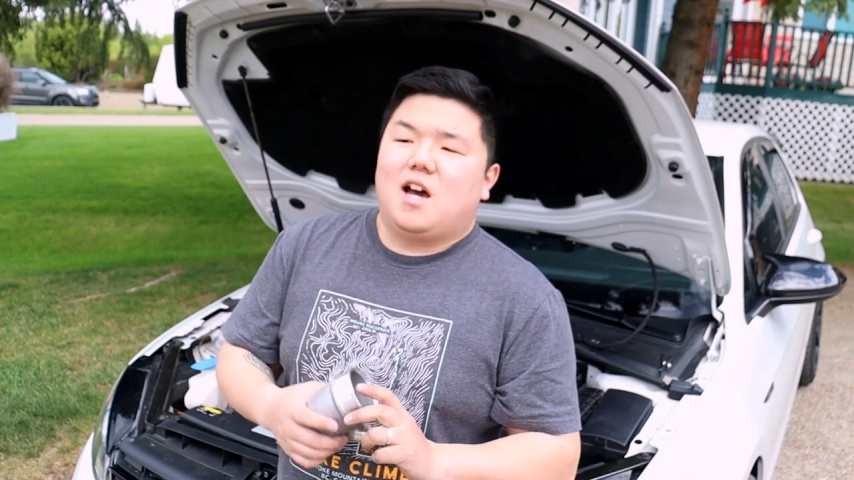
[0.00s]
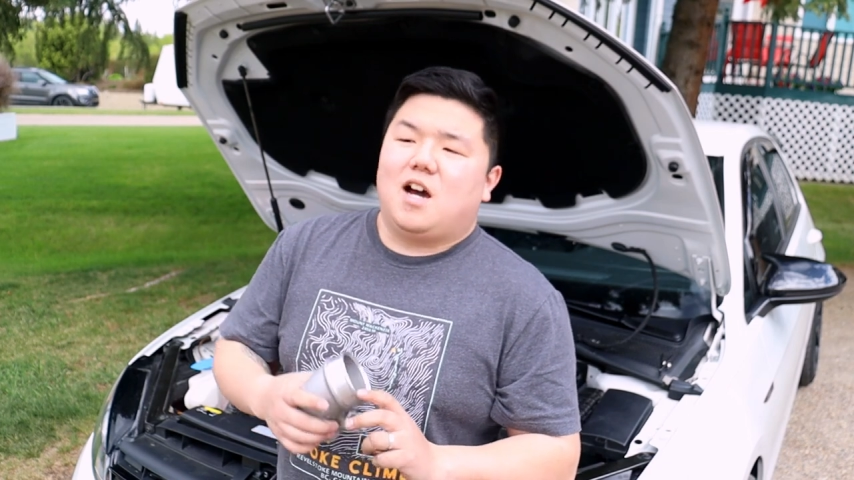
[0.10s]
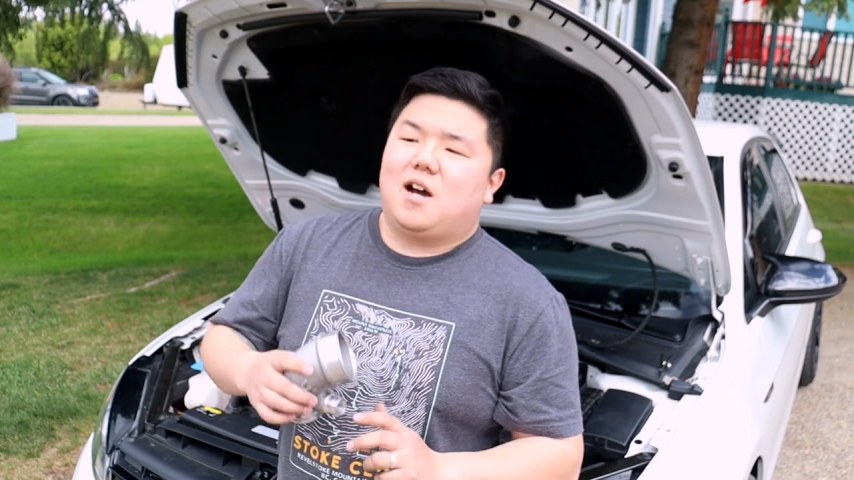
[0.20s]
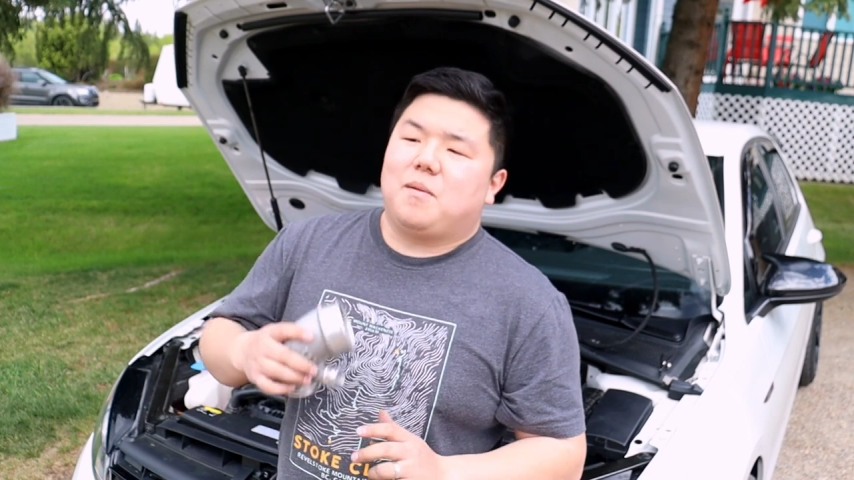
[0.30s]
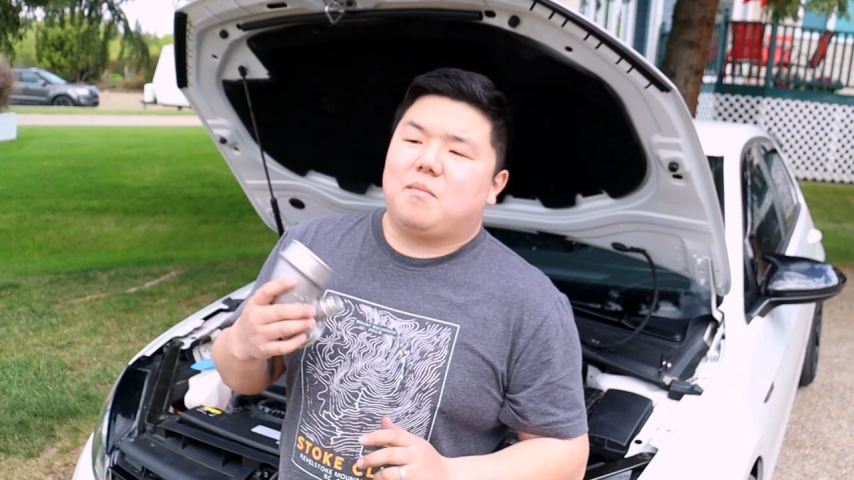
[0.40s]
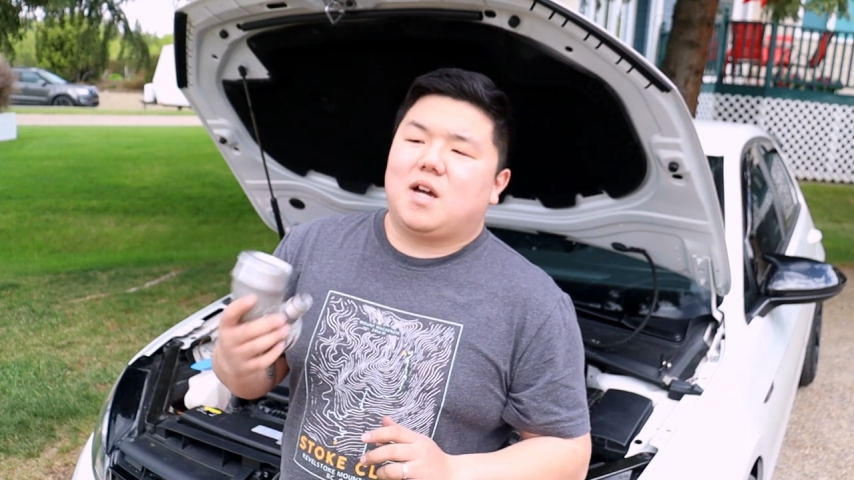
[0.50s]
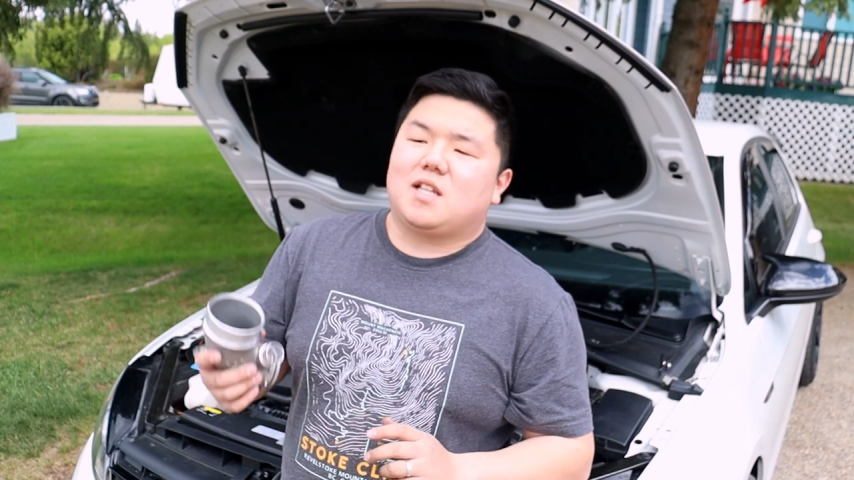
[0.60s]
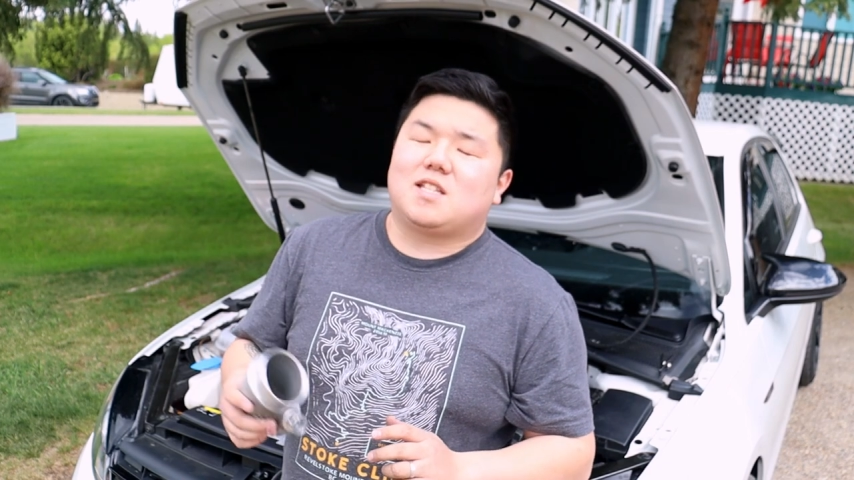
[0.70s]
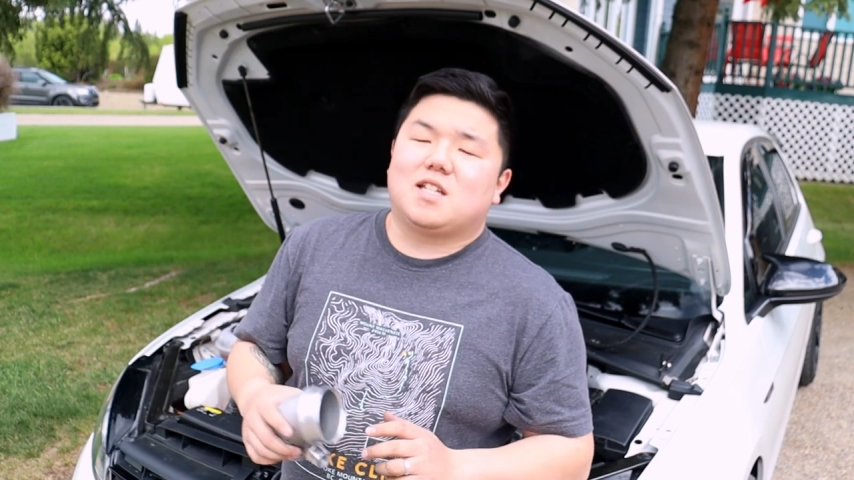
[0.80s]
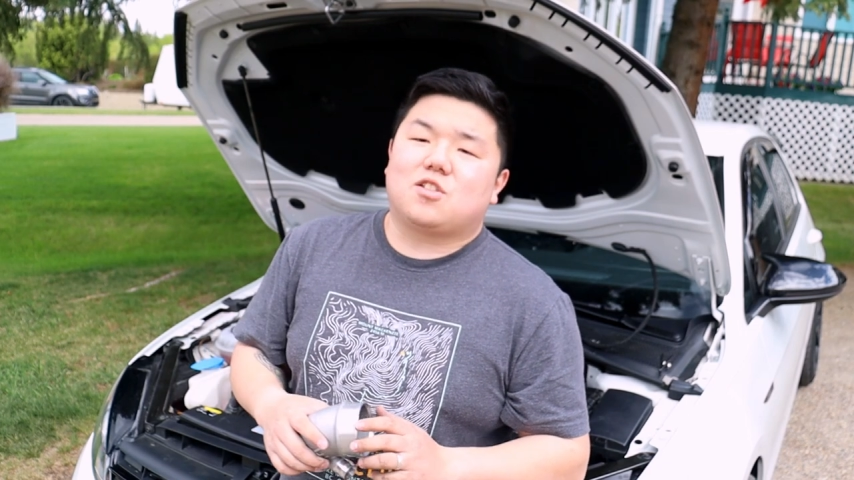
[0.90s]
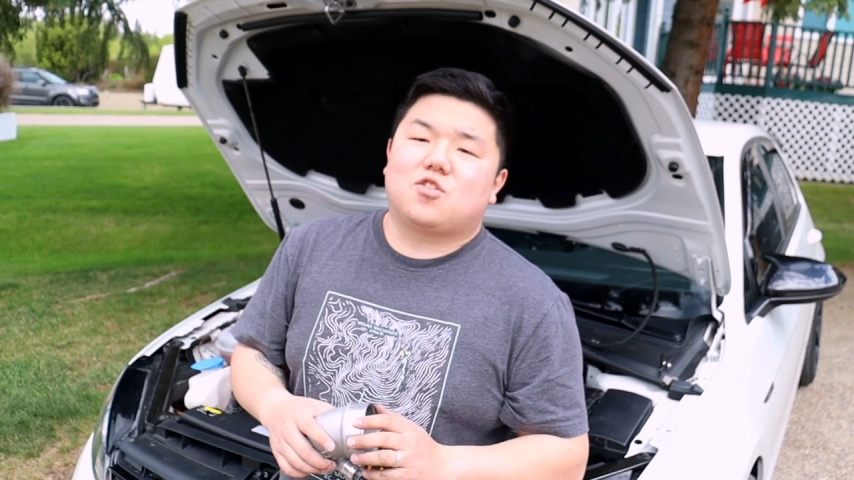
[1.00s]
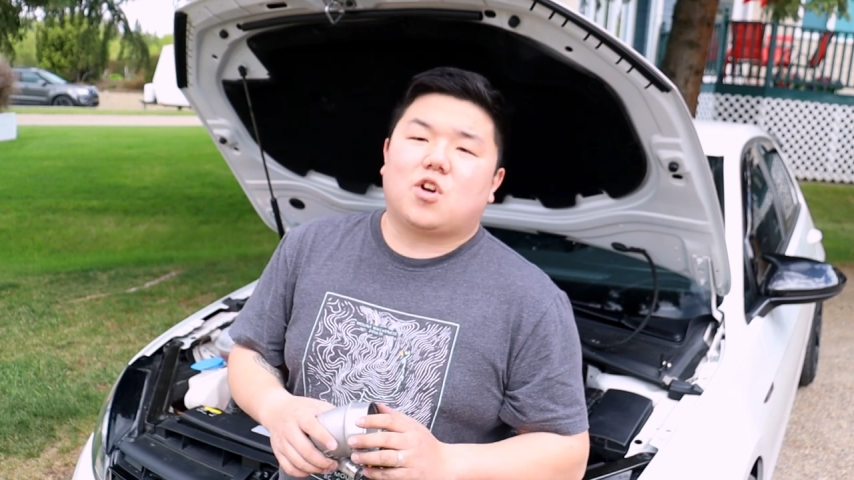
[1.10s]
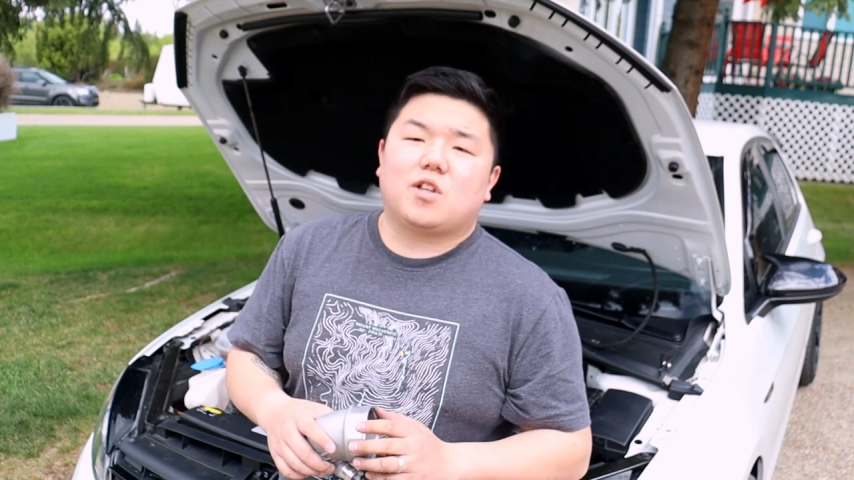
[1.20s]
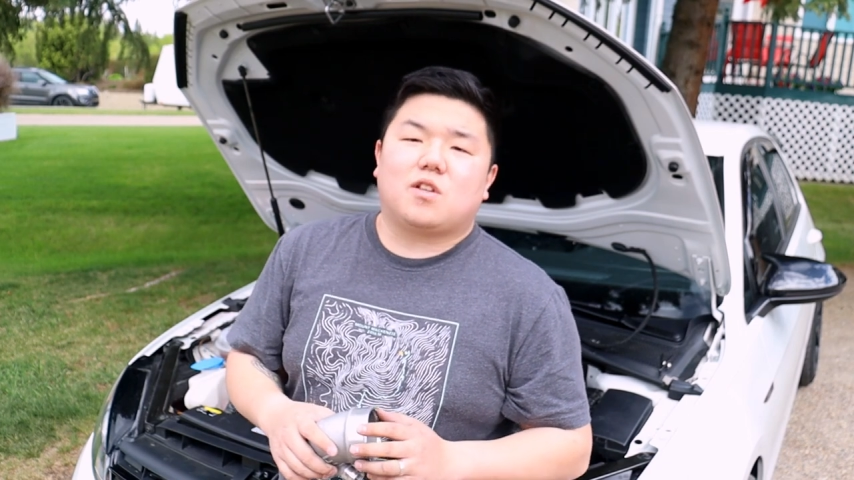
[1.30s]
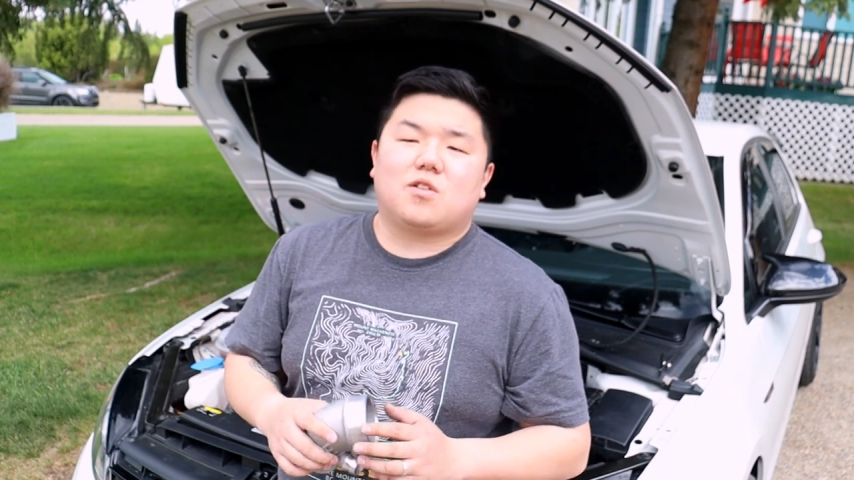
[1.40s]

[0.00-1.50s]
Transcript: I did try